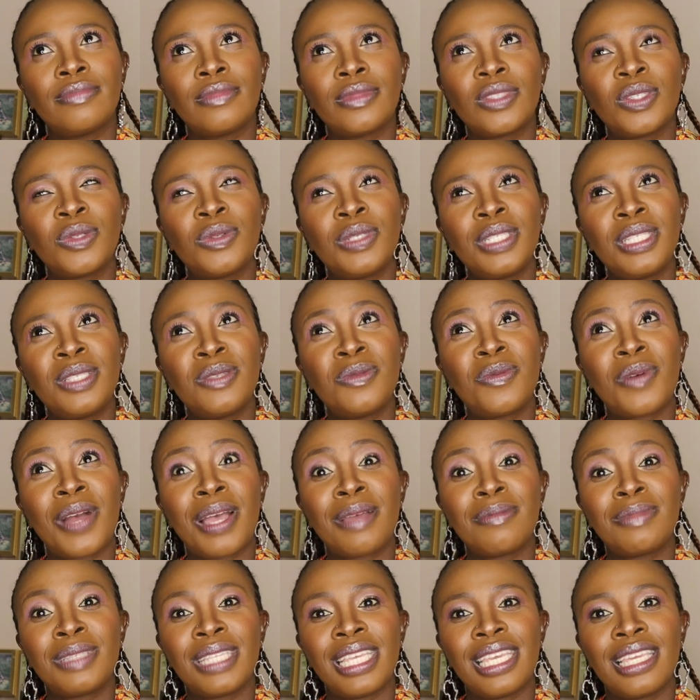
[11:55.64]
the reason why
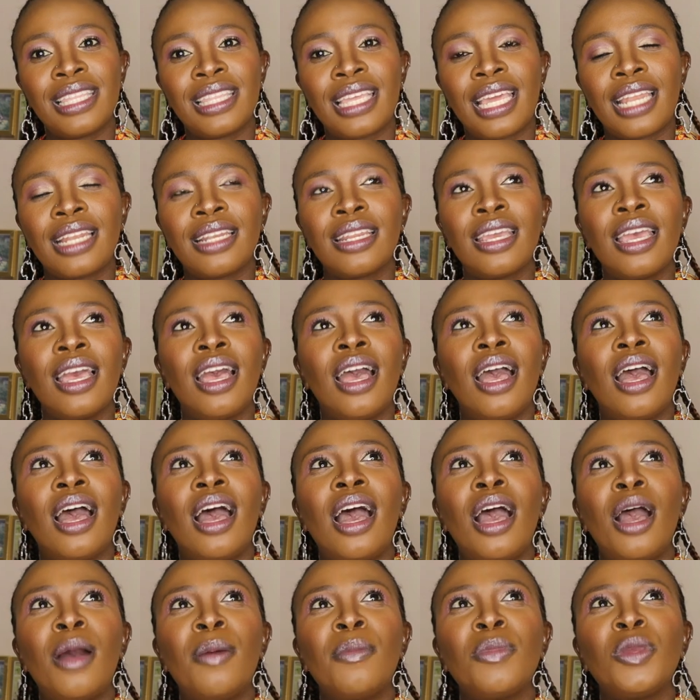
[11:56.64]
I'm saying that,
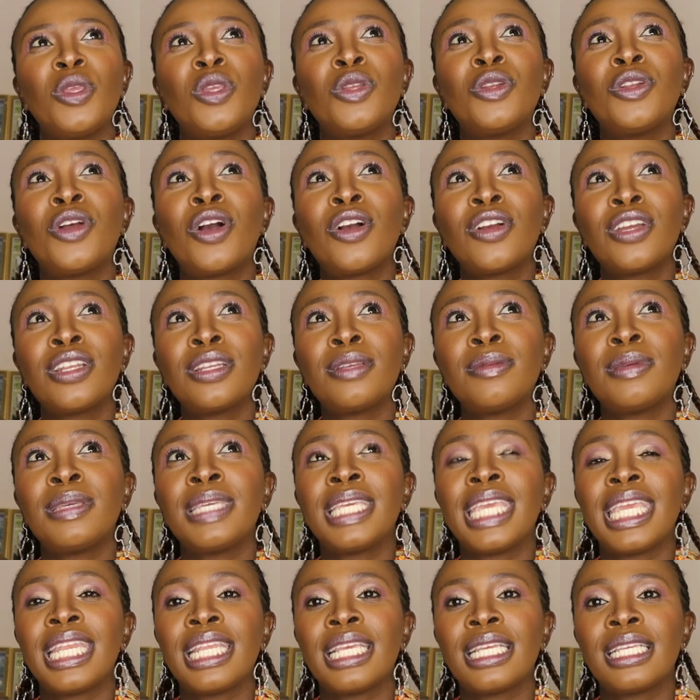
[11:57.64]
you're not going to be
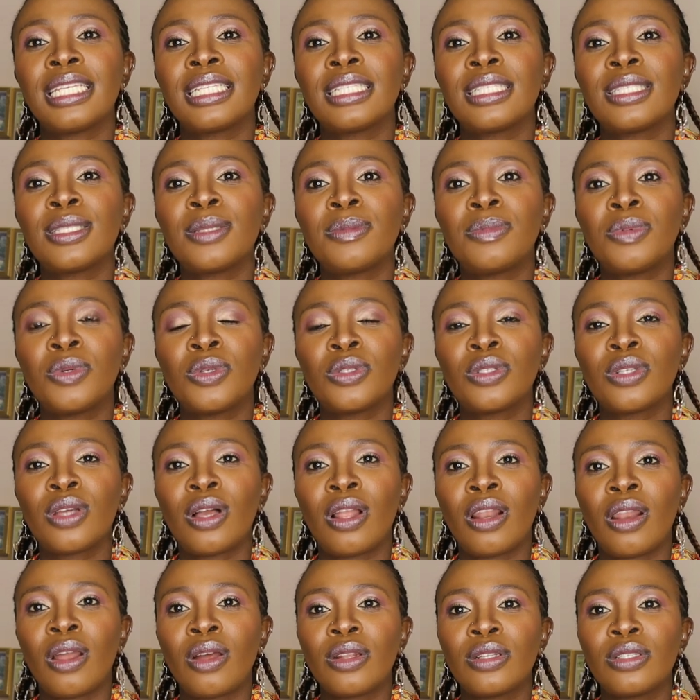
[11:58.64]
getting support
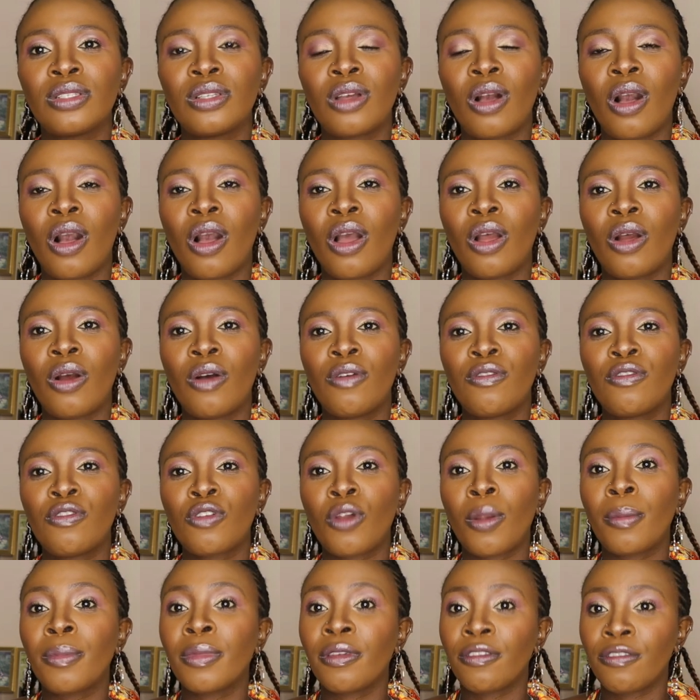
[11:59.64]
a lot
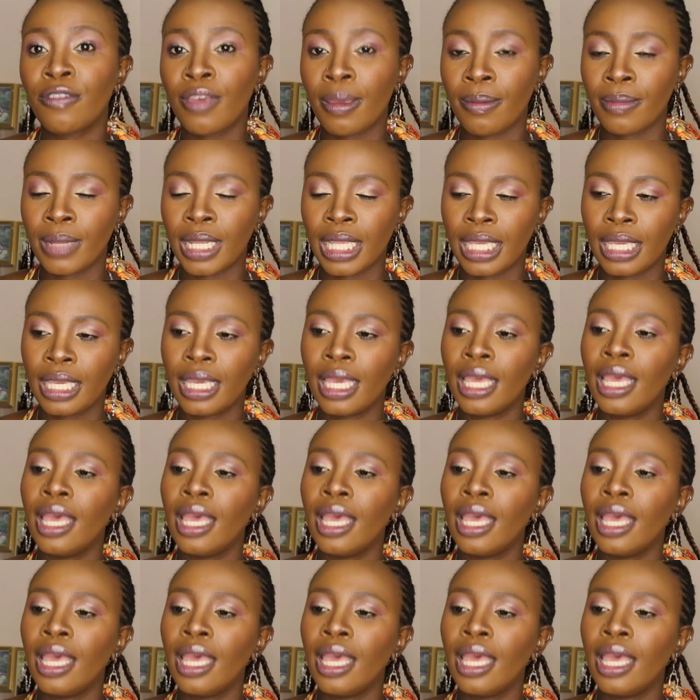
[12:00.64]
from your family.